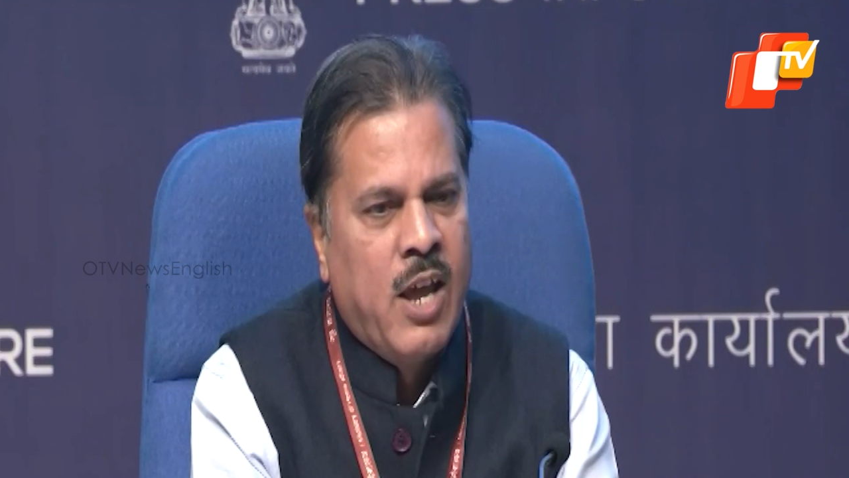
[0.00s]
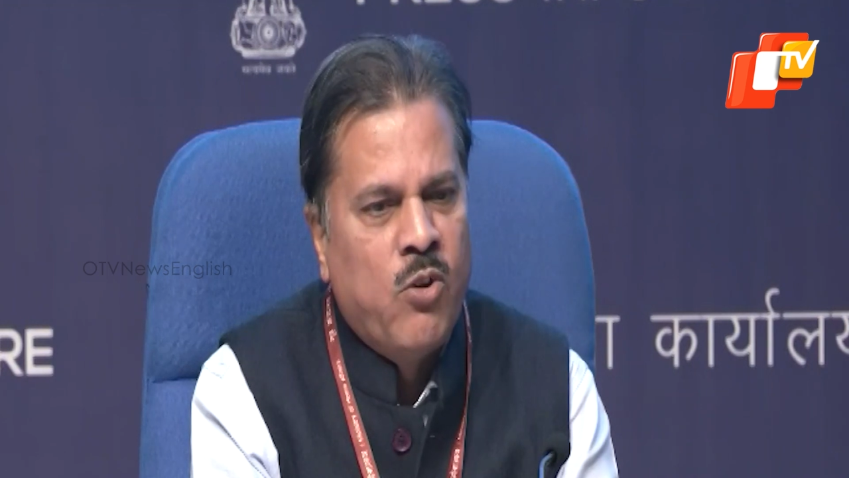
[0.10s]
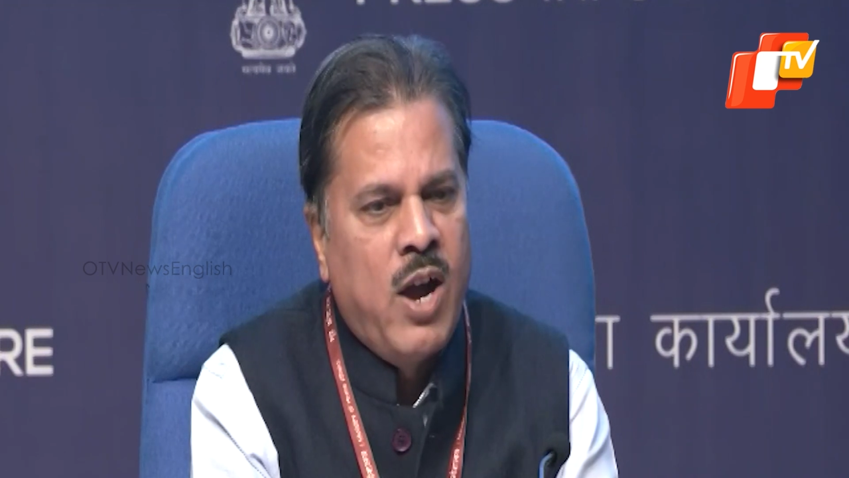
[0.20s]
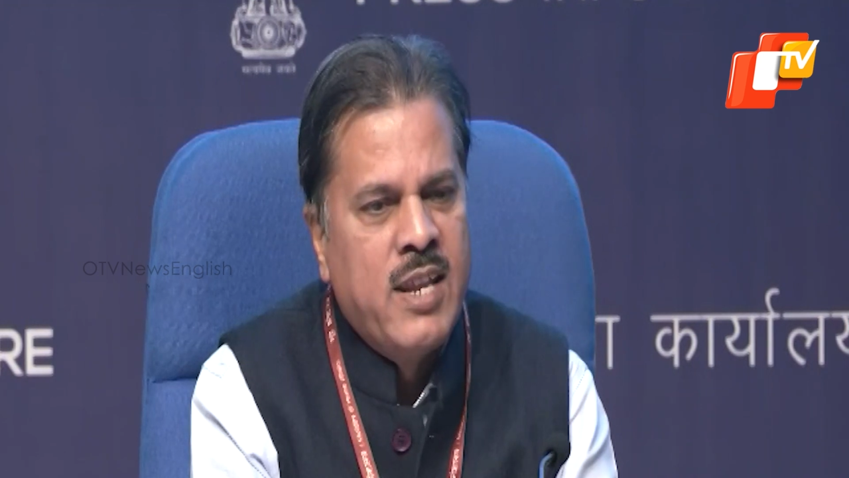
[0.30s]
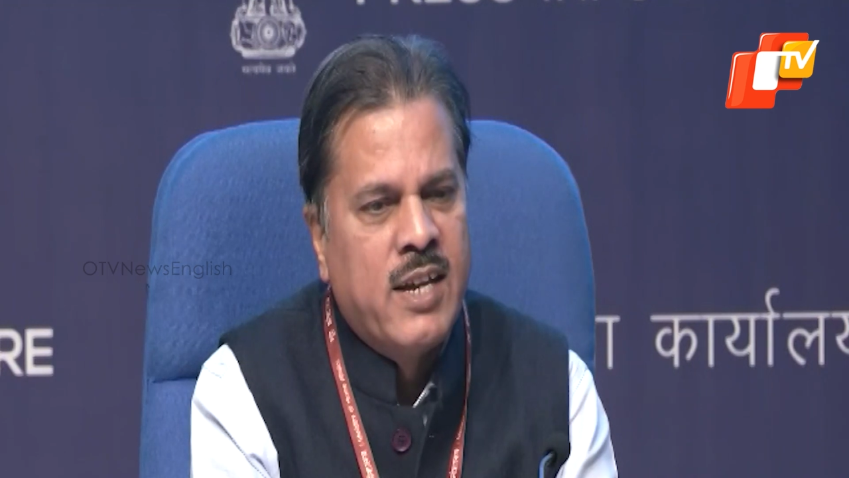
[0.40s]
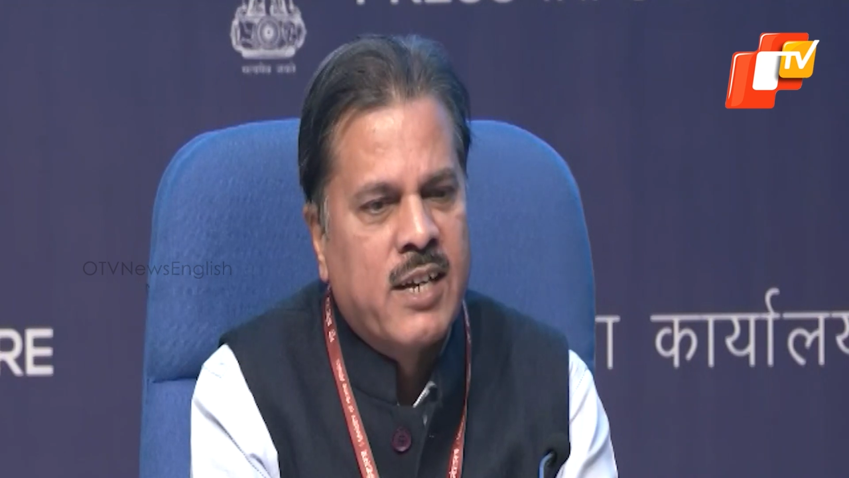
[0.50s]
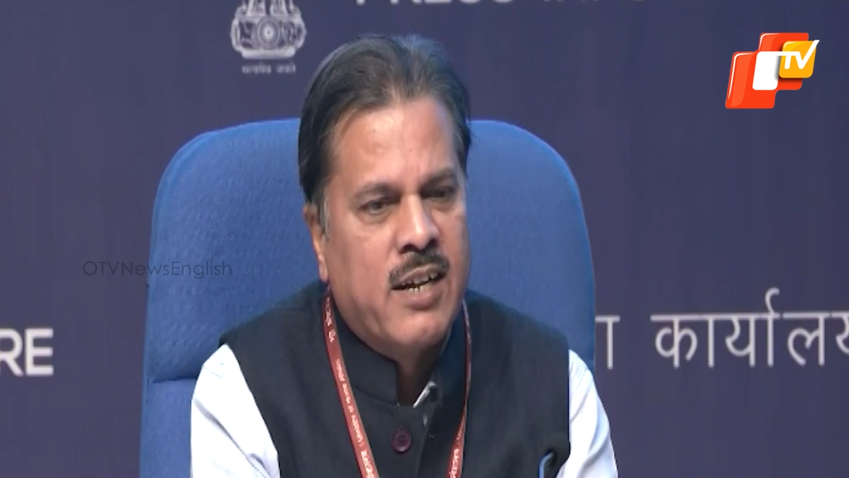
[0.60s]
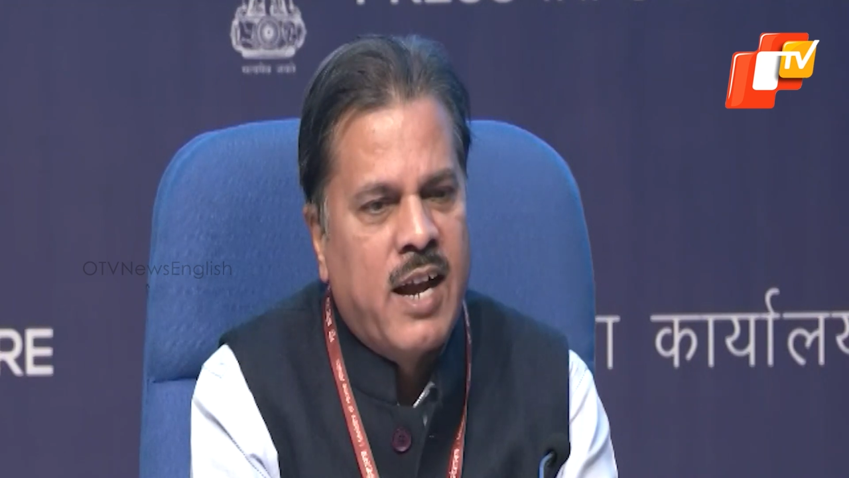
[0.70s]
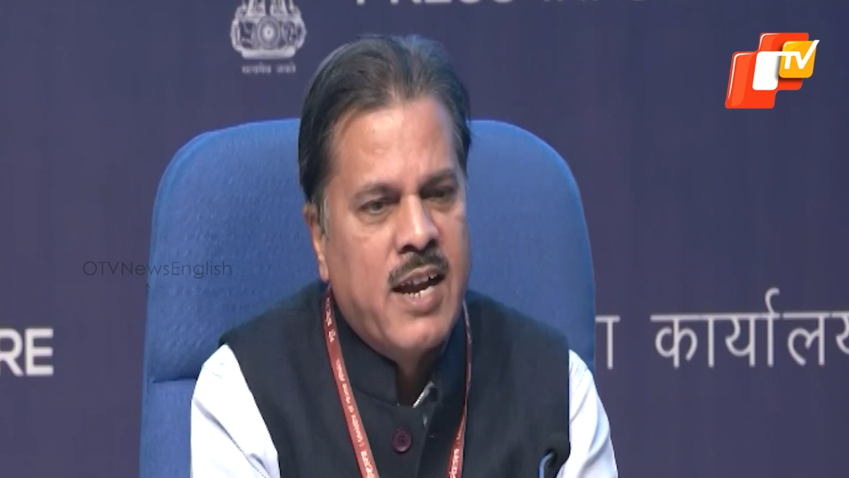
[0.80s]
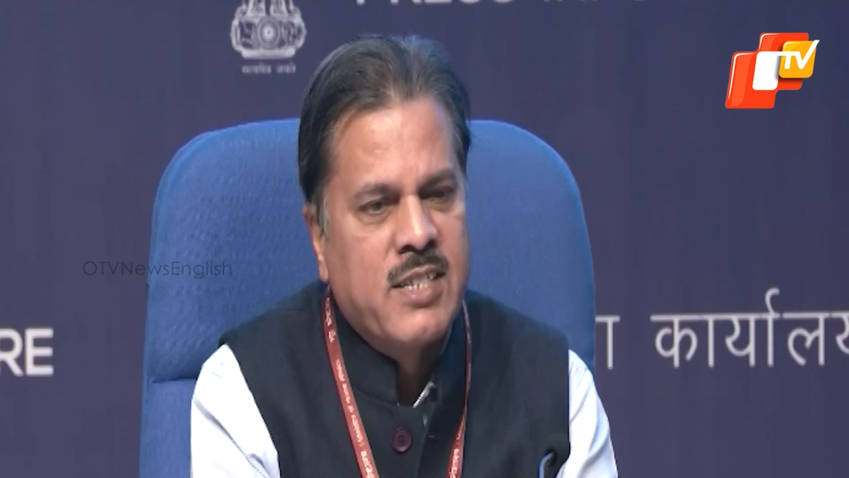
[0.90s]
yellow
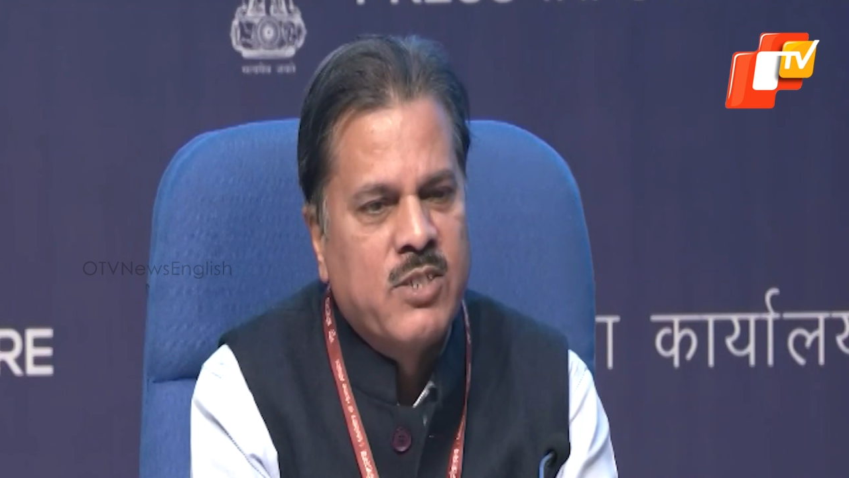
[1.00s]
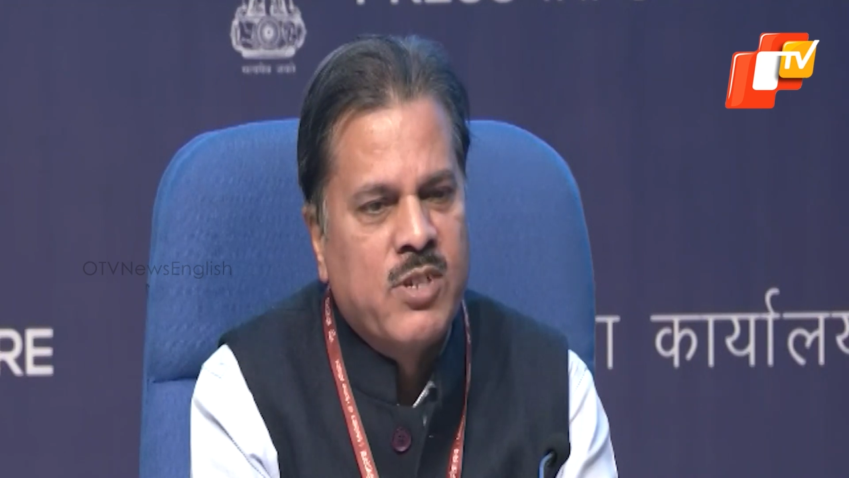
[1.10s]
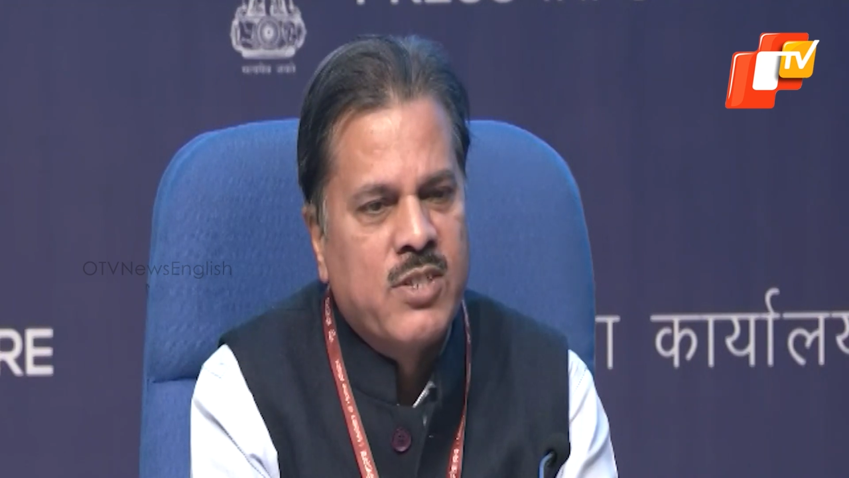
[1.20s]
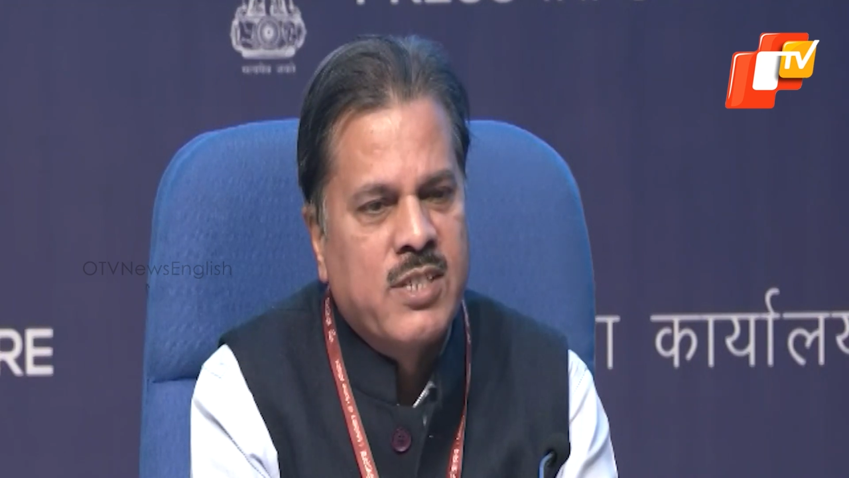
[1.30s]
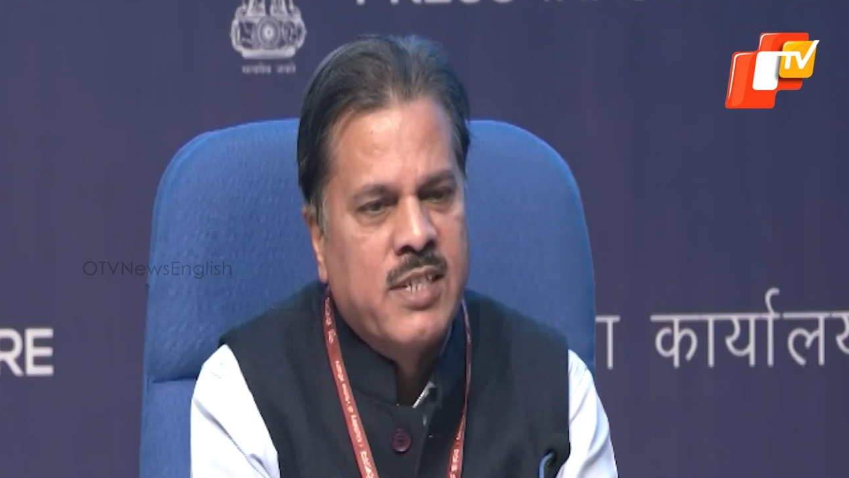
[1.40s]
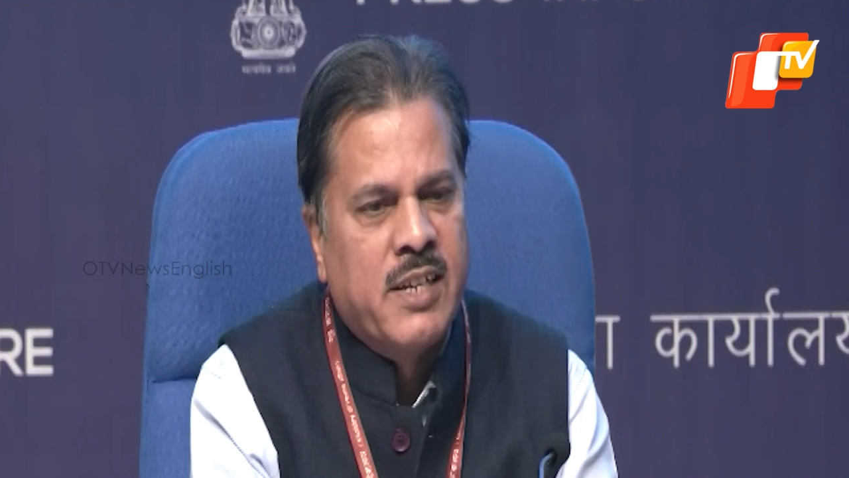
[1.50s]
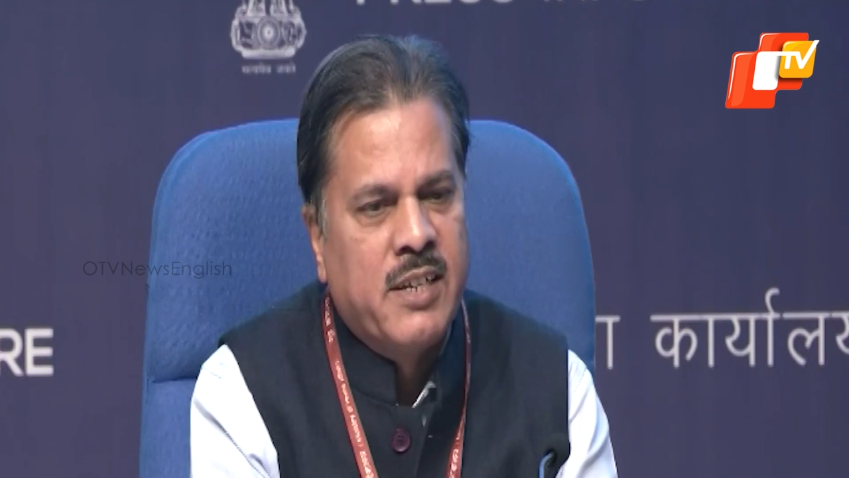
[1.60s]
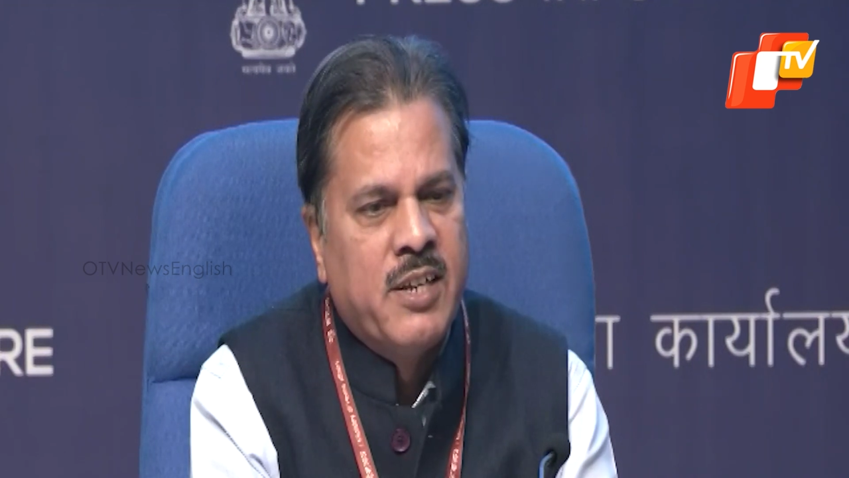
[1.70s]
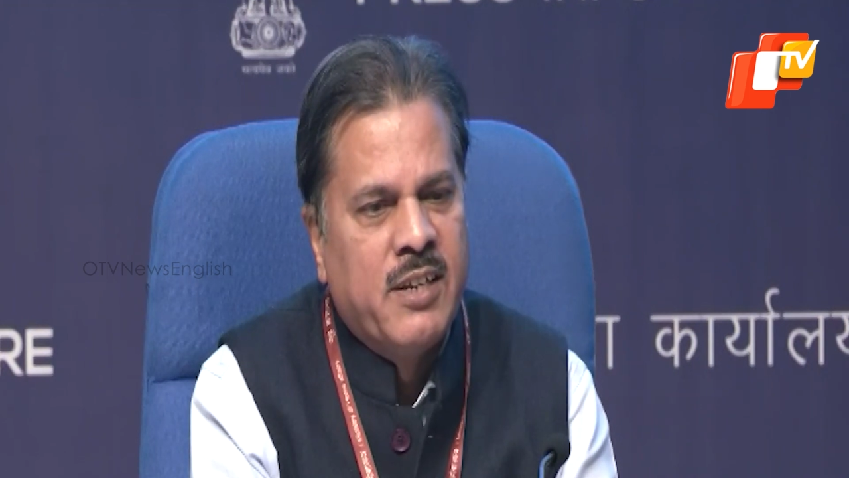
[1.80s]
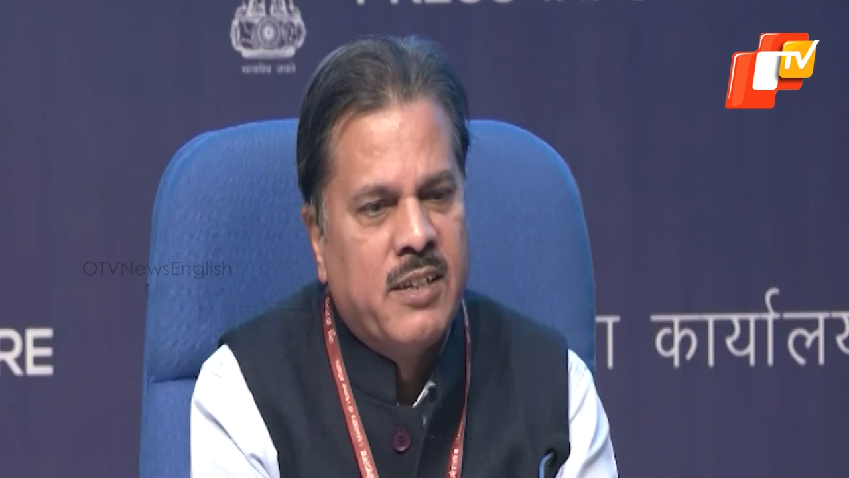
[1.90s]
highlighted lines, you can see